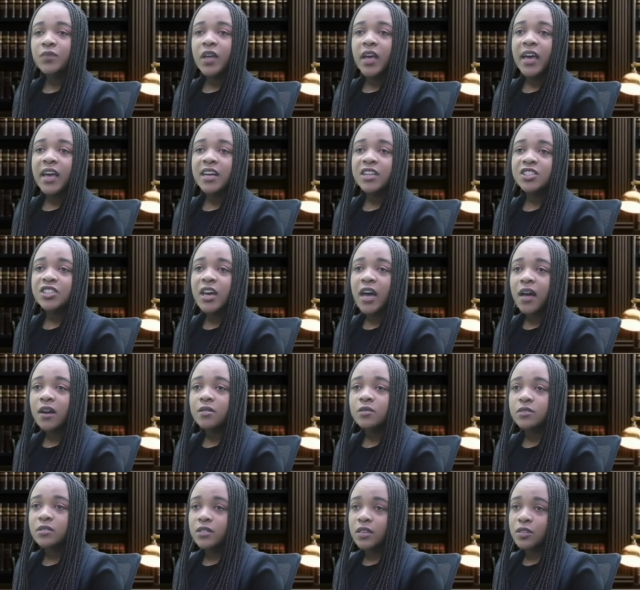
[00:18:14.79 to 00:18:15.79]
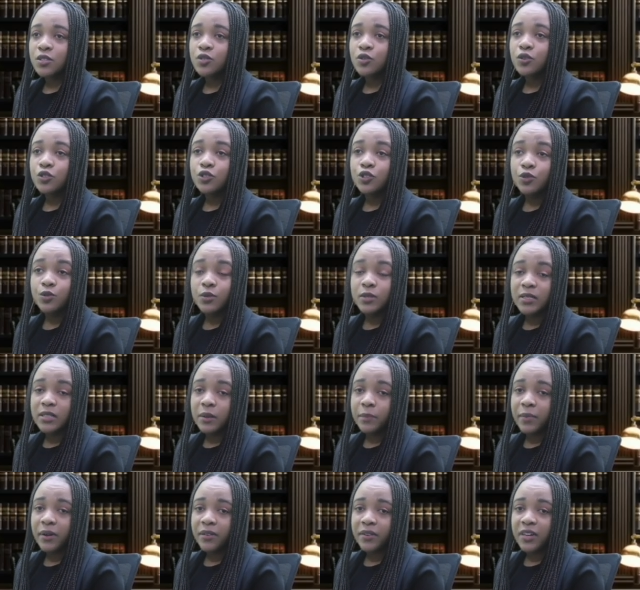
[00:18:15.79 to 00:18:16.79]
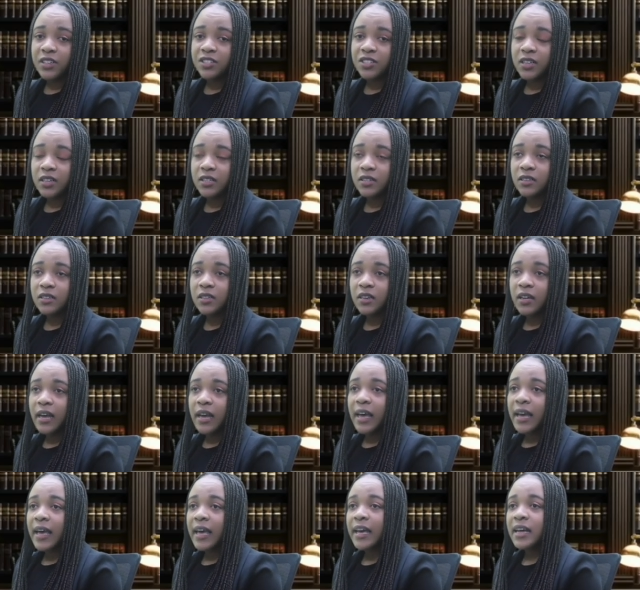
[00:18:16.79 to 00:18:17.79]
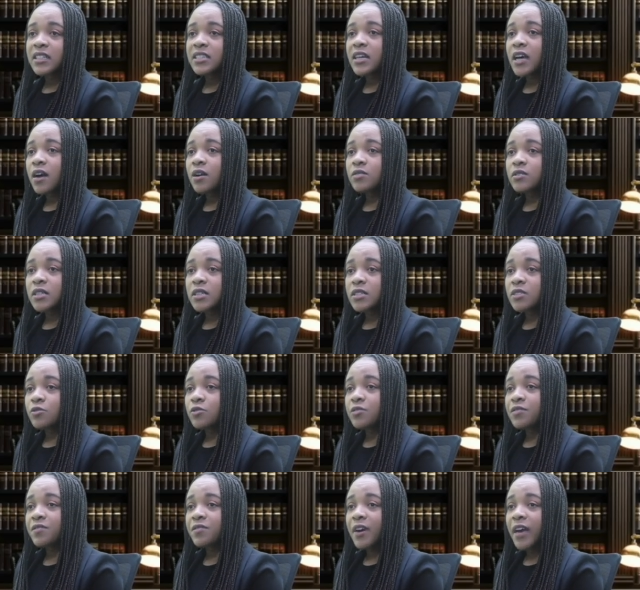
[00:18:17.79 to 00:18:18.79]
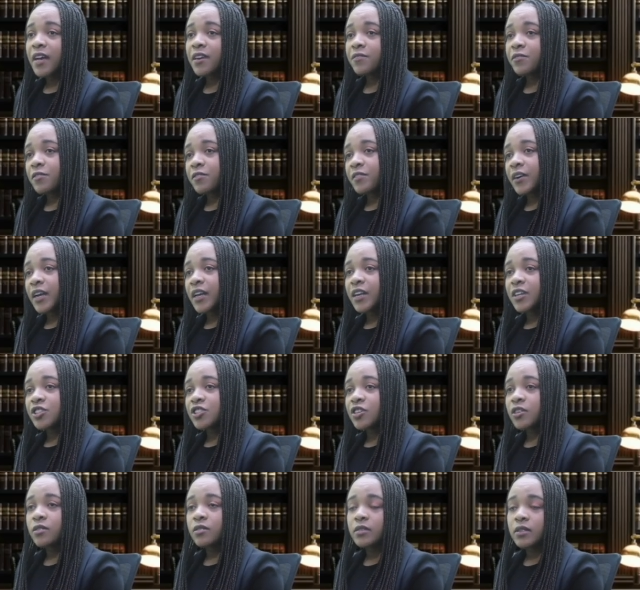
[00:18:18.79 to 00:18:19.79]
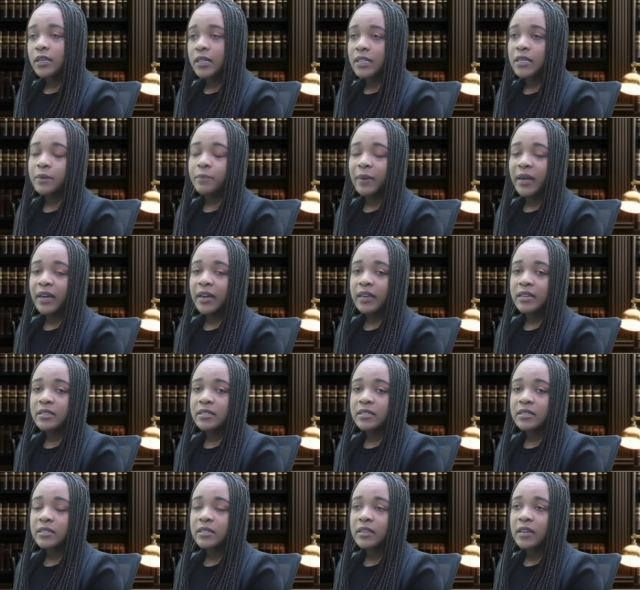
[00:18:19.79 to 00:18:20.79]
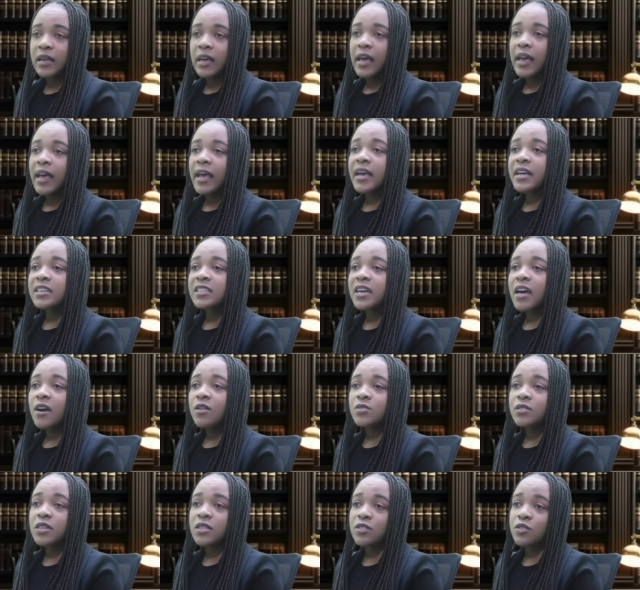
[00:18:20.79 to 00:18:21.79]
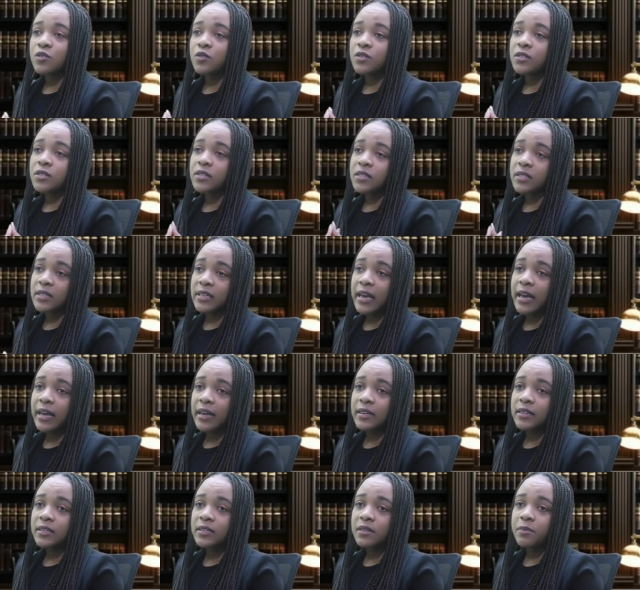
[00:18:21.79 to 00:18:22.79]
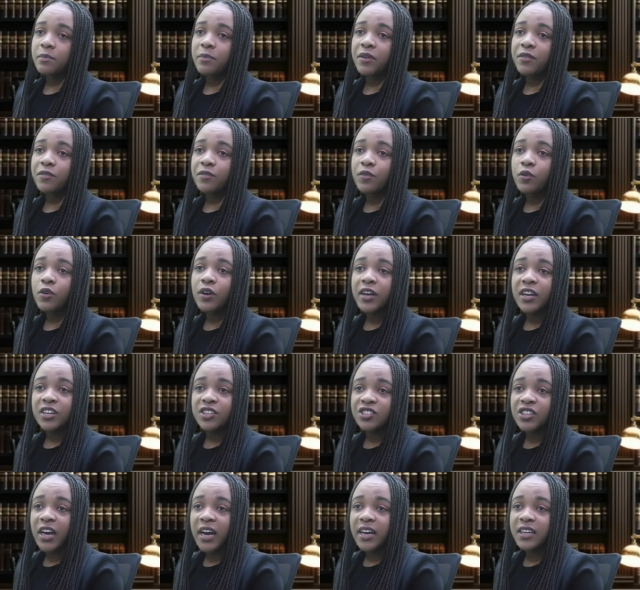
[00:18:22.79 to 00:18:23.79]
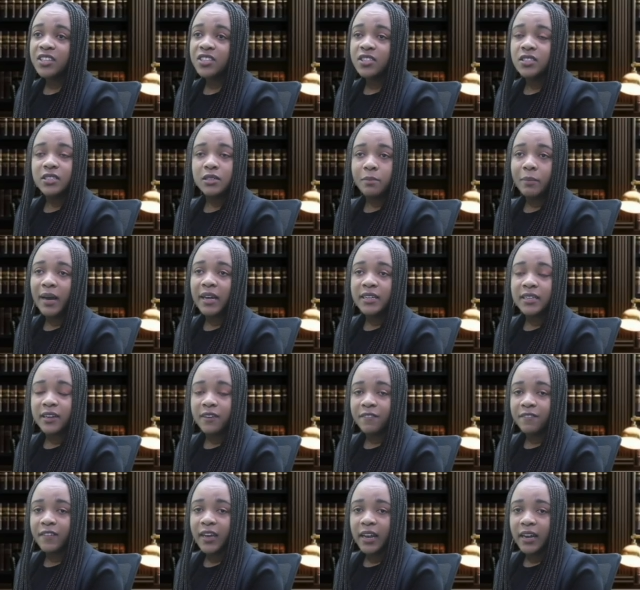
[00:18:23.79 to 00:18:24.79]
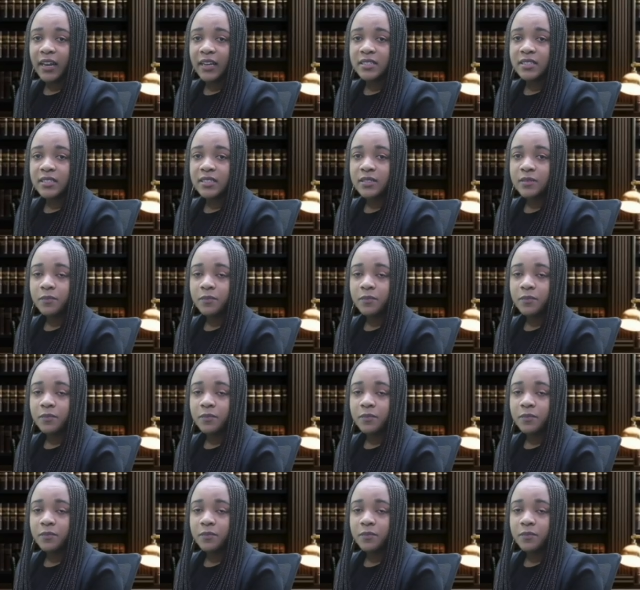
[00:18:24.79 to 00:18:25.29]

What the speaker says: A child does not choose separation. A child does not fight for financial independence. A child does not stand before a judge demanding fairness.